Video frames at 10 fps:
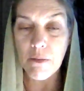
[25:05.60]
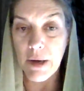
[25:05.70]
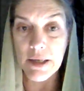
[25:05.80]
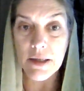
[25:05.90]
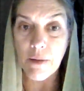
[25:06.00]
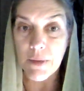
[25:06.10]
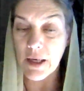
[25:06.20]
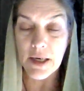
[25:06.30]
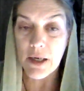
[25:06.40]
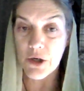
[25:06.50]
by something
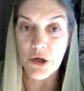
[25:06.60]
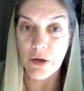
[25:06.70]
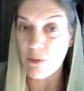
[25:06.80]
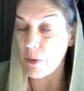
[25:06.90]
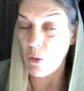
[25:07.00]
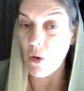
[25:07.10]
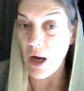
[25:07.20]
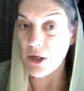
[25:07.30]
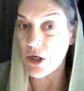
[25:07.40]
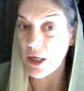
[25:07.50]
kids shouldn't be
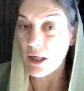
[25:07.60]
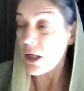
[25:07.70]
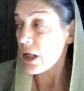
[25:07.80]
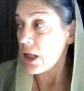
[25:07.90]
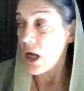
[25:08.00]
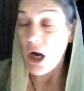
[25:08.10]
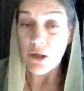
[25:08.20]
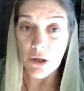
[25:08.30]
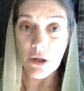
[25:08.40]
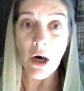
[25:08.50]
watching.
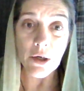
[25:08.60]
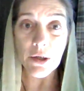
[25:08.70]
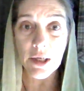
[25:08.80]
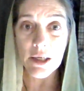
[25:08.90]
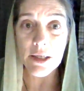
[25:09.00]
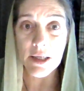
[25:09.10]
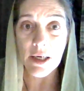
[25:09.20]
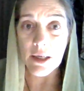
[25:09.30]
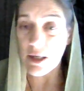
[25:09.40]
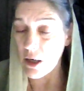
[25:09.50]
Are your kids
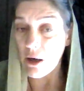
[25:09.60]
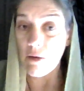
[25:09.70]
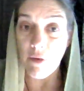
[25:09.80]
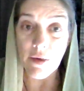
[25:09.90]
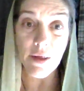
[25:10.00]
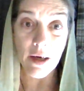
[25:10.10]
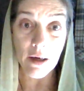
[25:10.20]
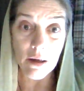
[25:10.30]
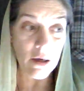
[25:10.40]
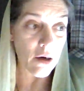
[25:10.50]
taken care of? Are they,
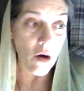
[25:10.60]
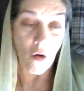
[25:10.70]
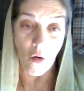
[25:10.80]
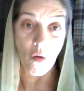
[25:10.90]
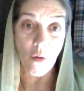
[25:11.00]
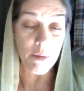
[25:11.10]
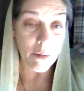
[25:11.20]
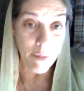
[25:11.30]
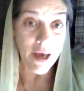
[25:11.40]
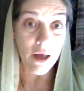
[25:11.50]
home in
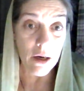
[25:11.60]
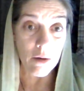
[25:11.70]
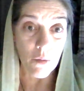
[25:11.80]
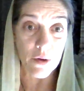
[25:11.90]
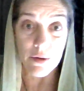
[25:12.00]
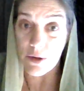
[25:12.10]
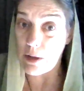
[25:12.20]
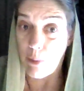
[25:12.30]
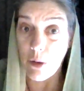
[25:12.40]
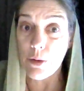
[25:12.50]
bed where they're
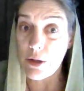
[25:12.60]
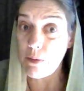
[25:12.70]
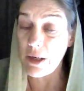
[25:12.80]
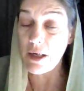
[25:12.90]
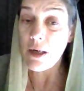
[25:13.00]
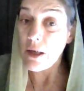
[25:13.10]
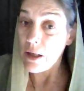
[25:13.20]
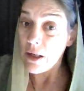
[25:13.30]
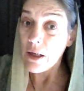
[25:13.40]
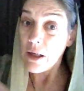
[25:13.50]
supposed to be?
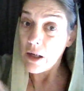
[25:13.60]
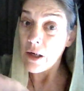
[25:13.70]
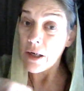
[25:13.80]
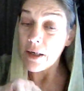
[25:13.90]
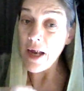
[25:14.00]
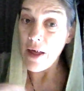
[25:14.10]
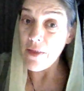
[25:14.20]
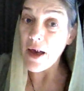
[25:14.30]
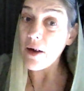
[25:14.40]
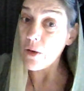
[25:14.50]
Now
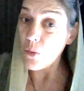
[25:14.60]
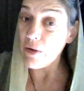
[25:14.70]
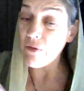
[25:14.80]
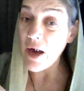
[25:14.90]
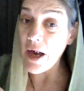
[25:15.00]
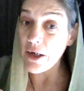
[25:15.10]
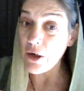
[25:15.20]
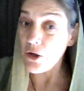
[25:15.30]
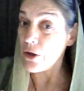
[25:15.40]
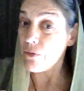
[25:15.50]
that we've
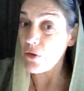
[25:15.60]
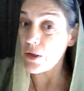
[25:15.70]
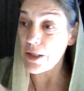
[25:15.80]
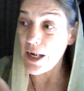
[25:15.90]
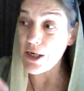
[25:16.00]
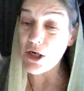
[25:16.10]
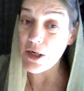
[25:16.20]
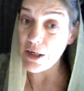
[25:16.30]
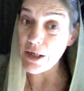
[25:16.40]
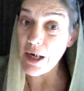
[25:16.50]
got your full
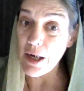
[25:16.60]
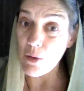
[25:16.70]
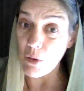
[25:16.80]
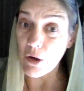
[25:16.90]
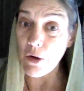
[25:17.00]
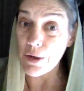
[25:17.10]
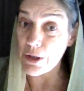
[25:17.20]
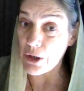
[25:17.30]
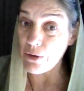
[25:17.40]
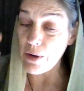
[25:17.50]
attention and we're going to
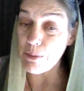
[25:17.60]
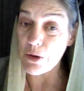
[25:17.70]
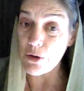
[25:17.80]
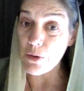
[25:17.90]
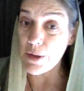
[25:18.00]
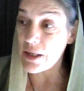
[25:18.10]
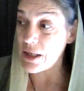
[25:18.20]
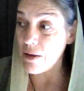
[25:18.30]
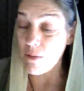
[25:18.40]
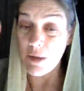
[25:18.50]
corrupt you in
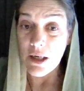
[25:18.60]
some